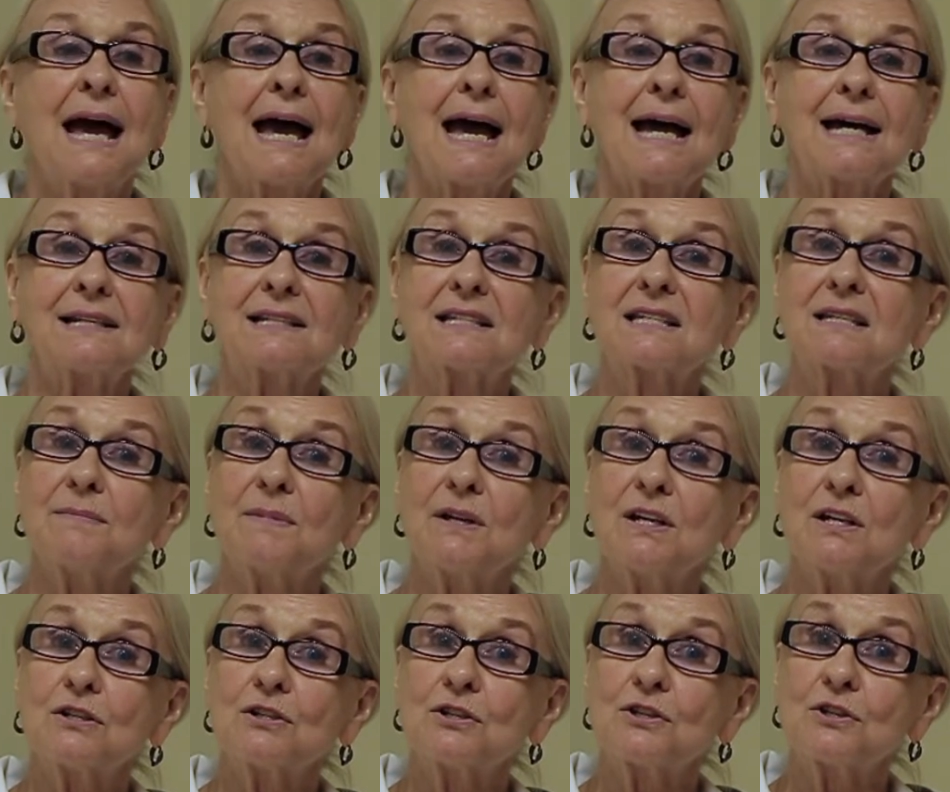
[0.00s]
Had some
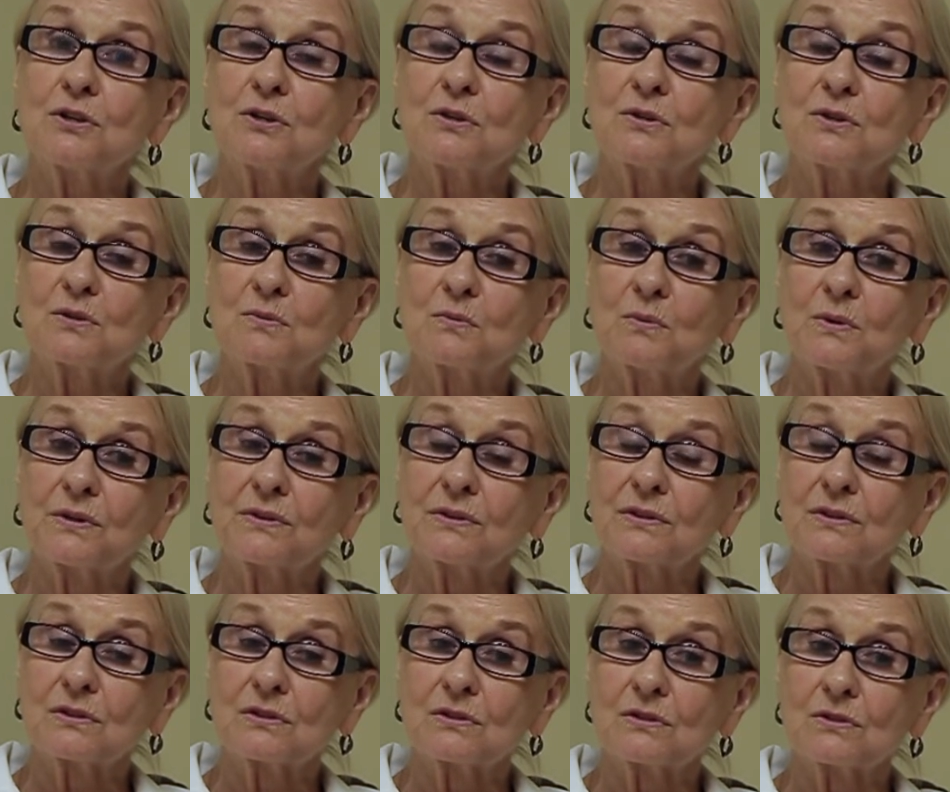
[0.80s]
issues with
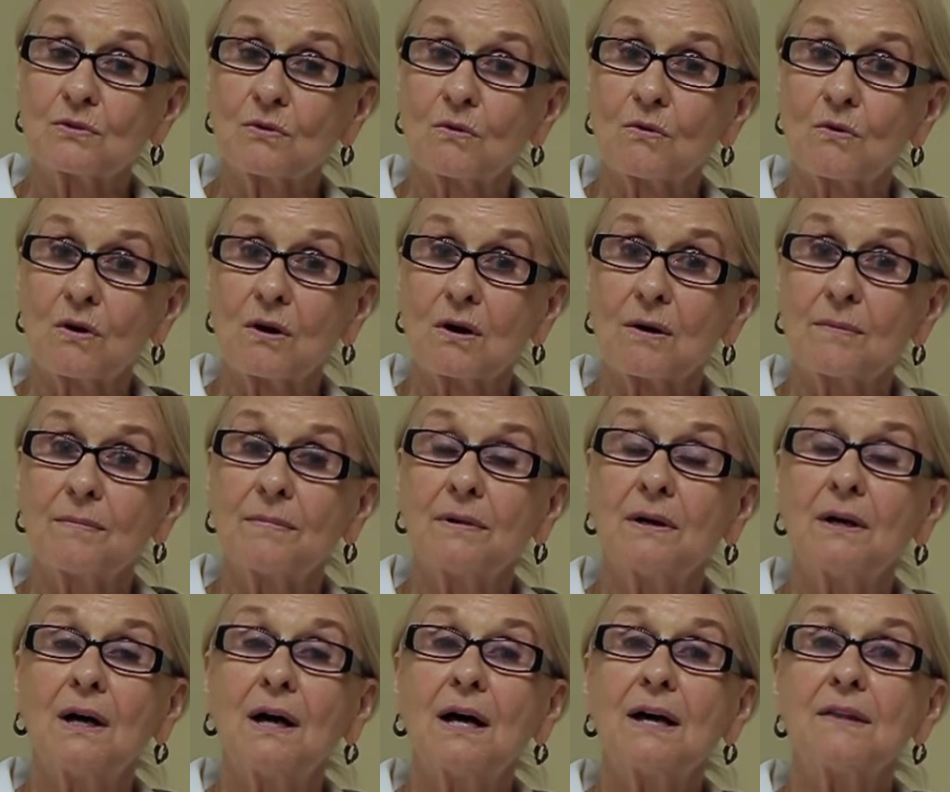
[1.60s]
the
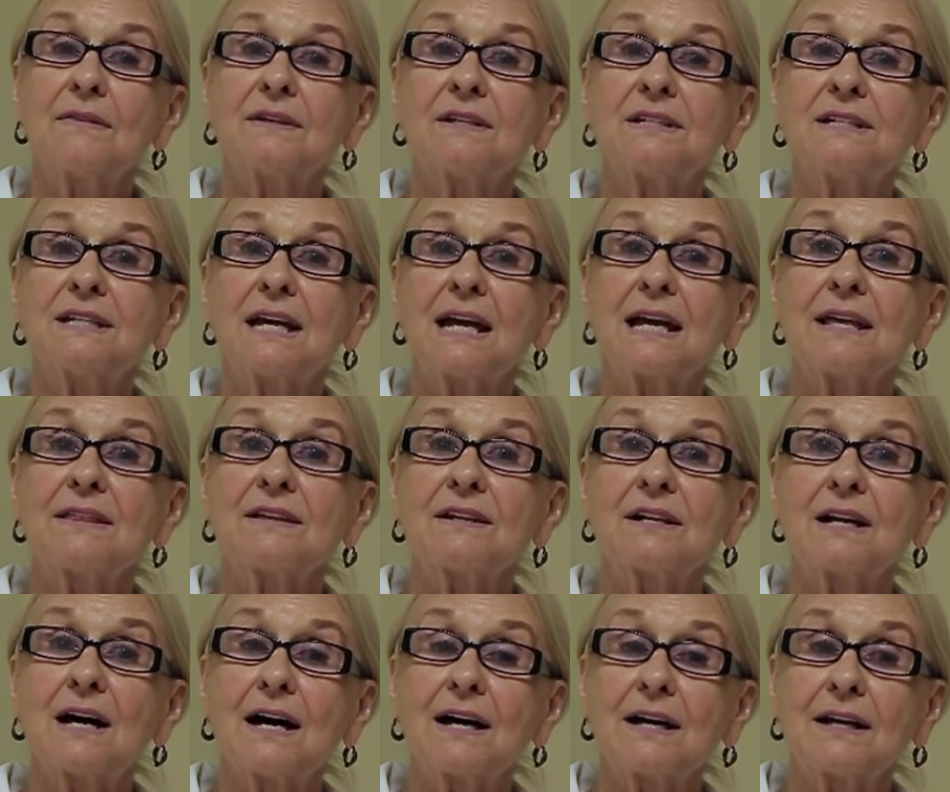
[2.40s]
storm the day
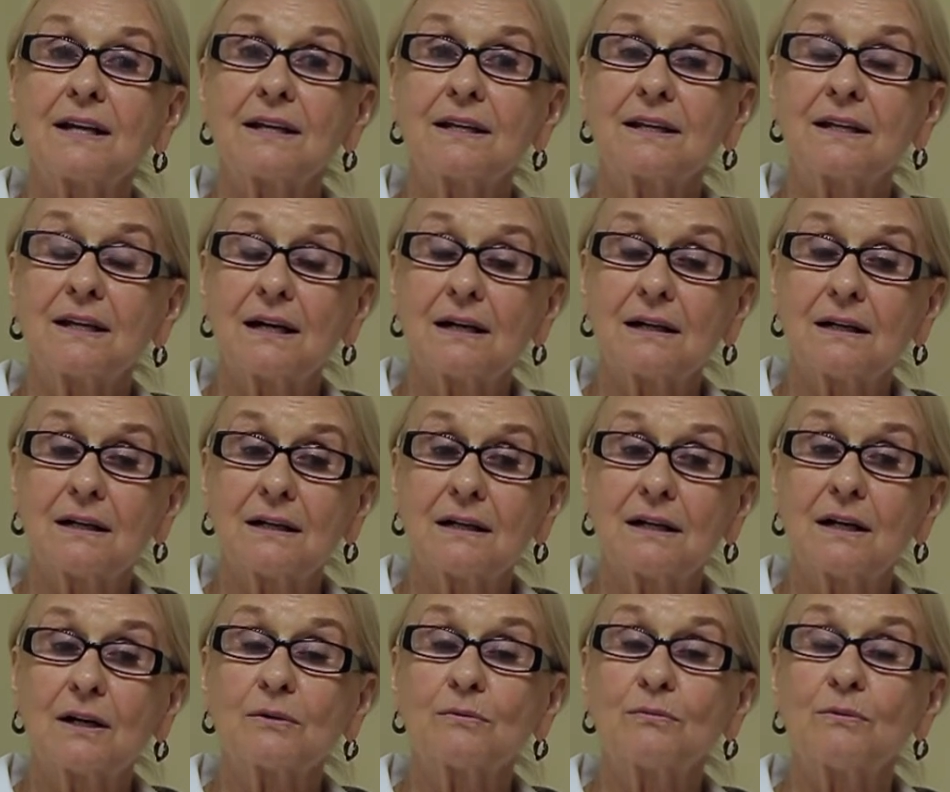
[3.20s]
that I
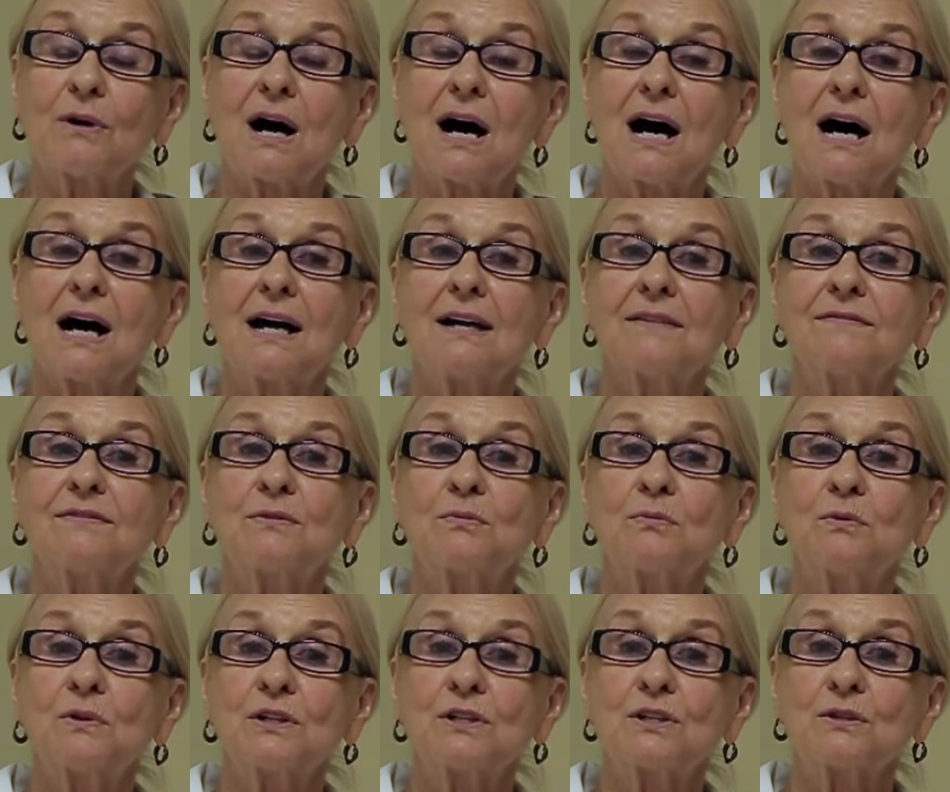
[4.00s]

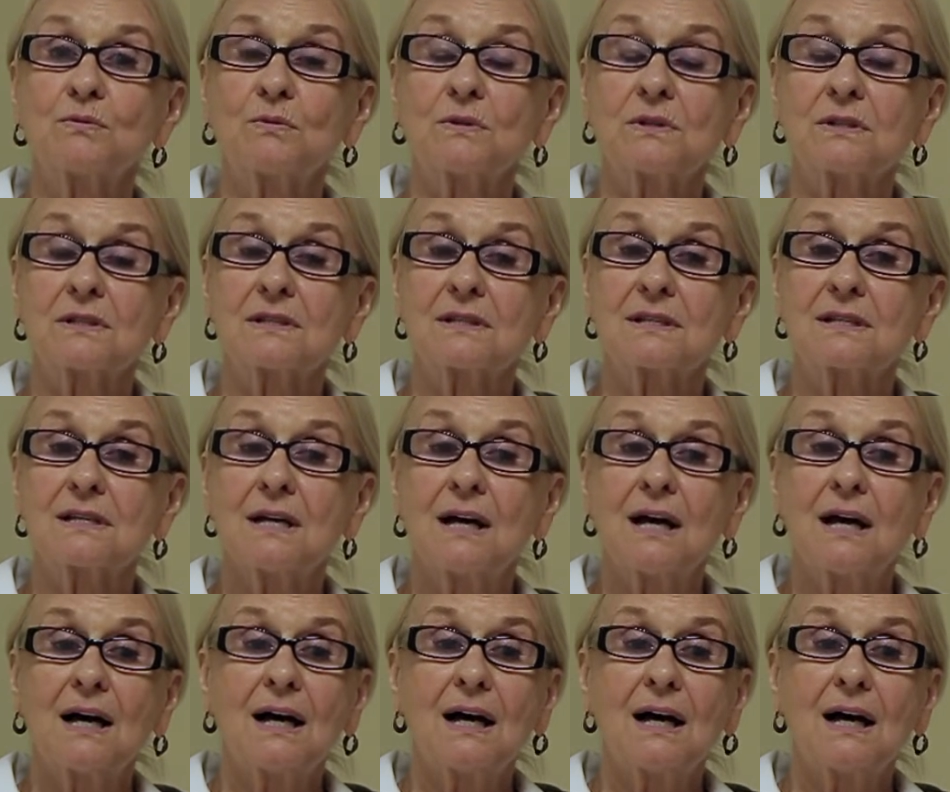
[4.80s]
arrived, which was